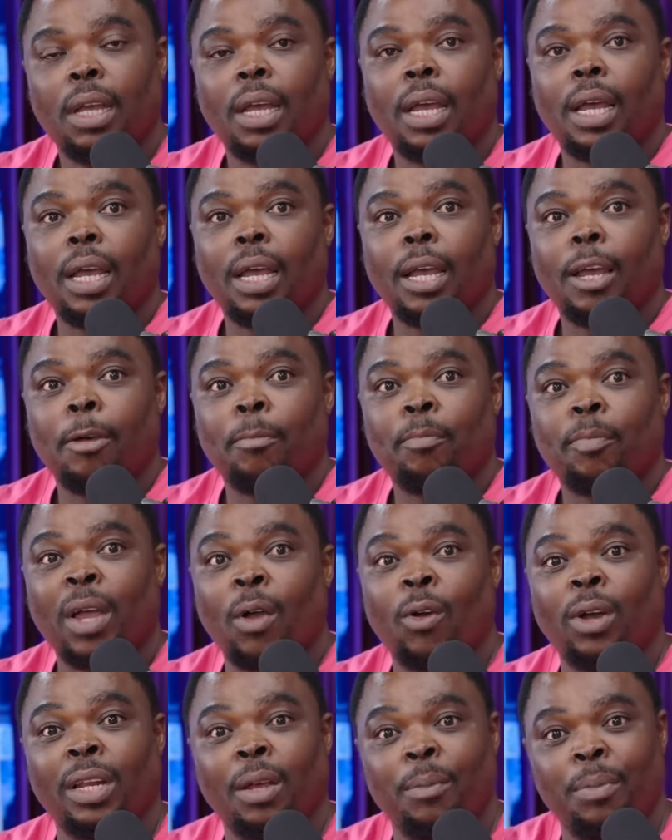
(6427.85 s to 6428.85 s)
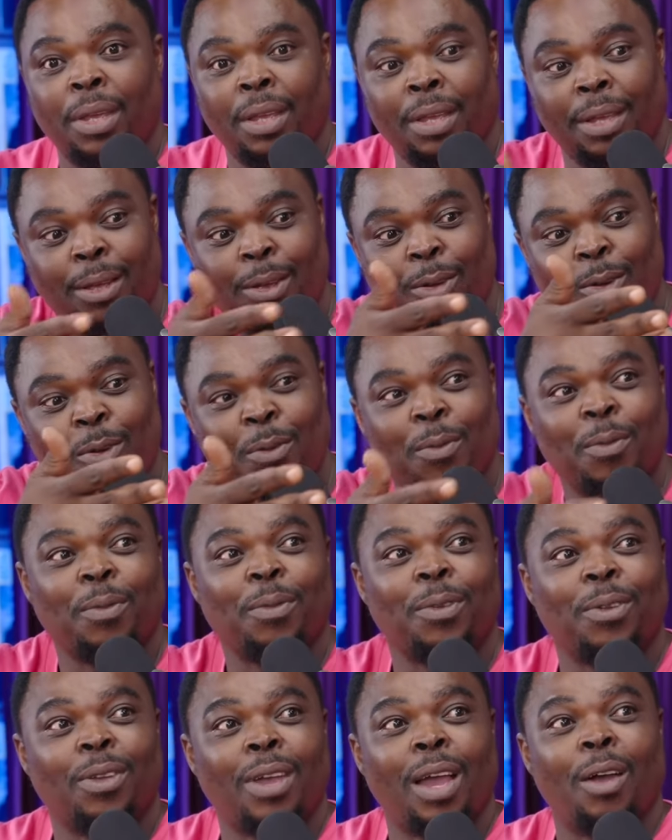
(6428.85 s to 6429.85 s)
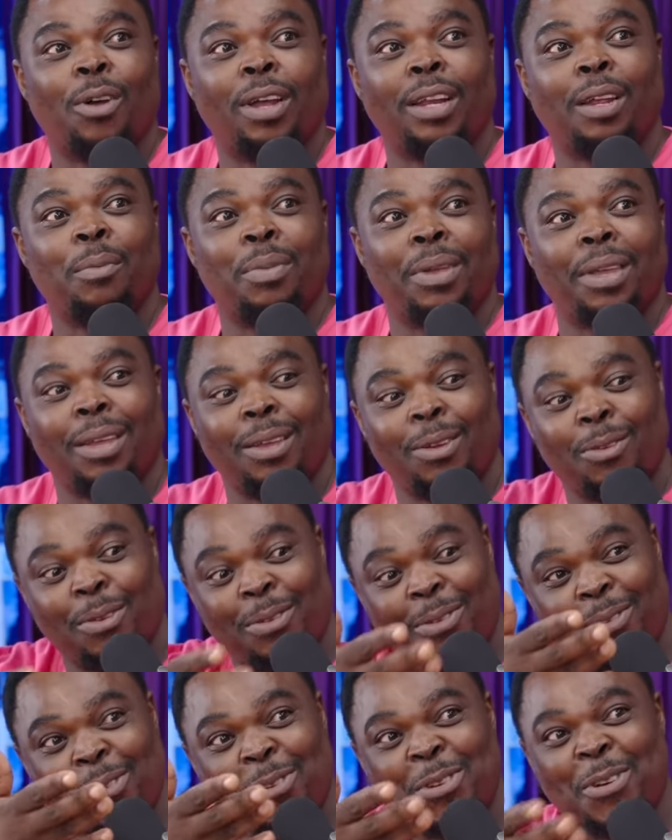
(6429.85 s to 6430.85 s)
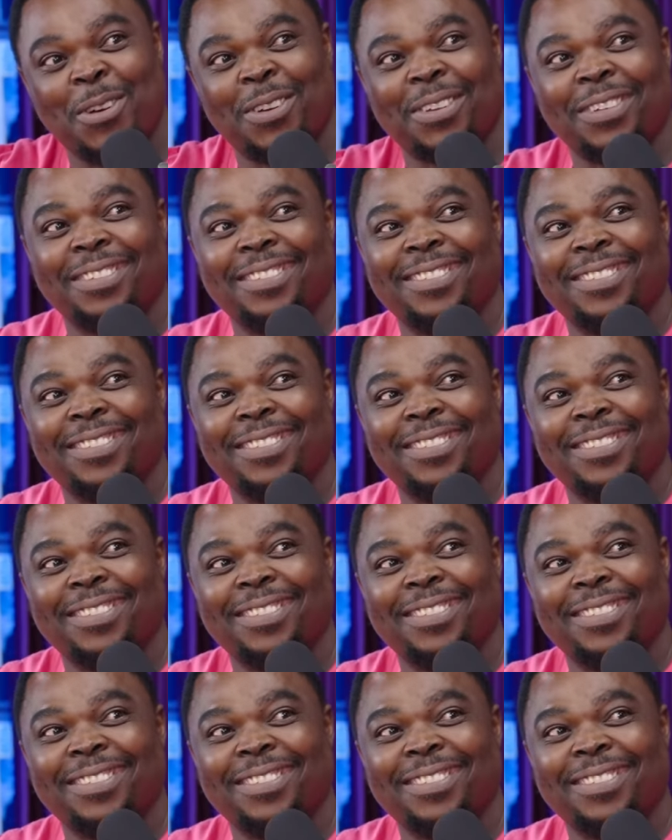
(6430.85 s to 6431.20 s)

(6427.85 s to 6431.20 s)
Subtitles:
I want to be, you know.